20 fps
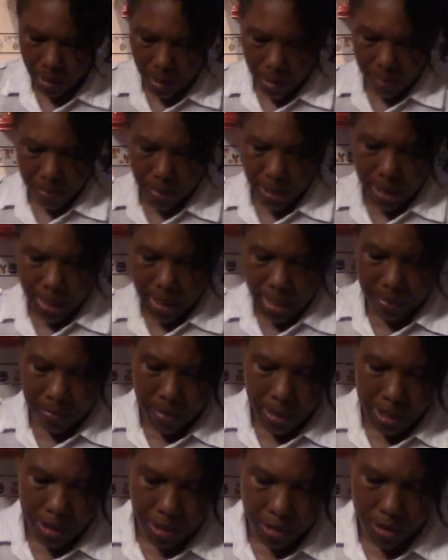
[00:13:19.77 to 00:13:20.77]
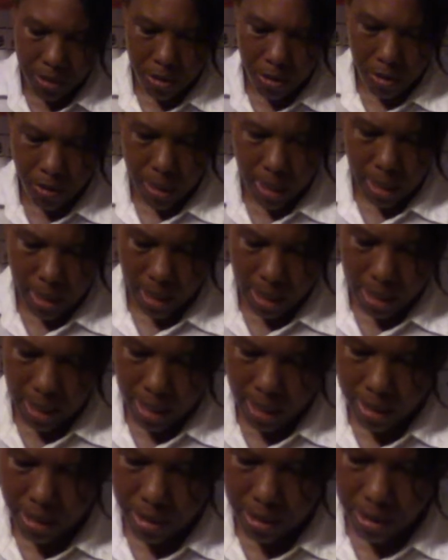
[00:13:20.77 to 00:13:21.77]
But let me just go ahead
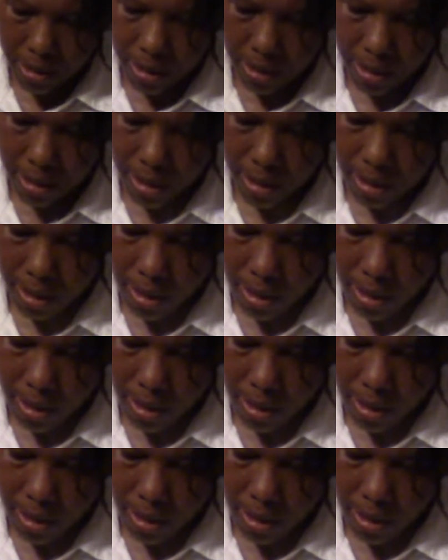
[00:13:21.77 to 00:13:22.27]
and just